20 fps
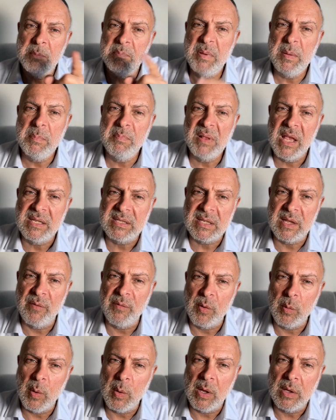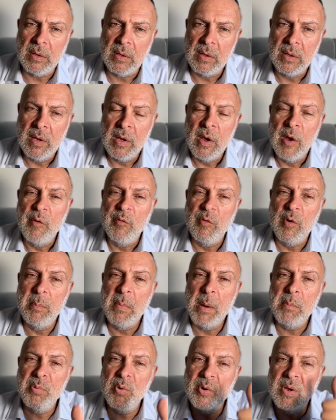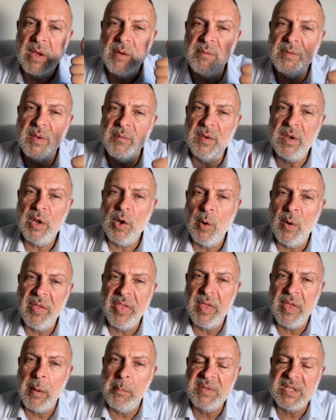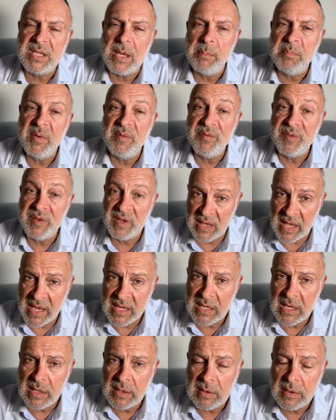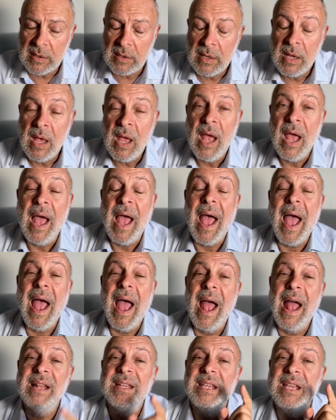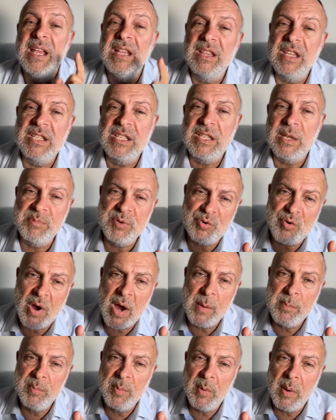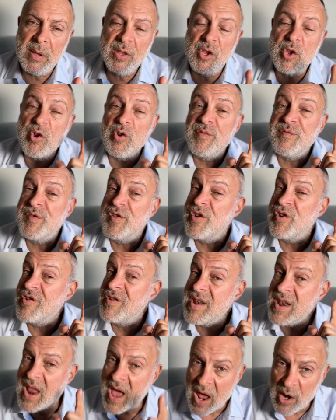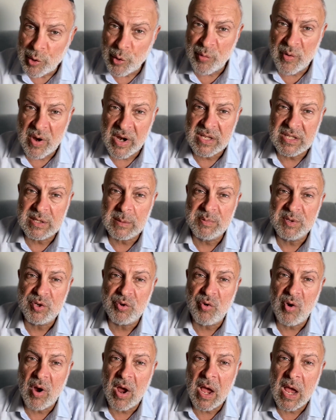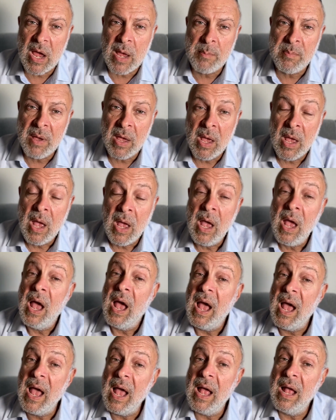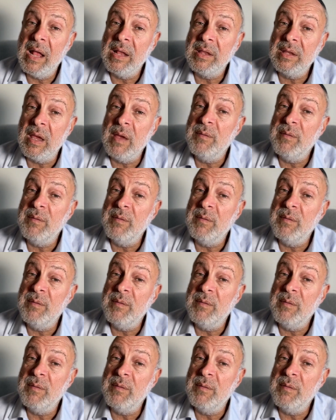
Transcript: Be blessed, everyone. Remember, give the video a thumbs up if you like it and hit the subscribe button if you're not already subscribed. And